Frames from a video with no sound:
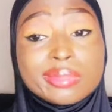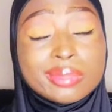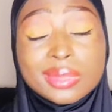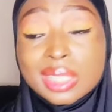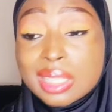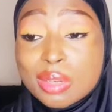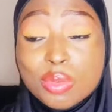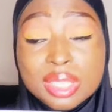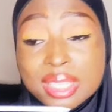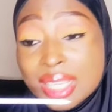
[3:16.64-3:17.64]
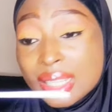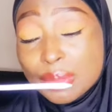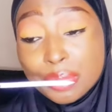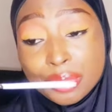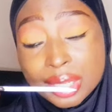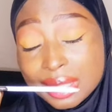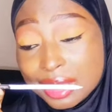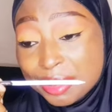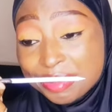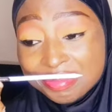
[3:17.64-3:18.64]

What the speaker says: I wasn't that impressed.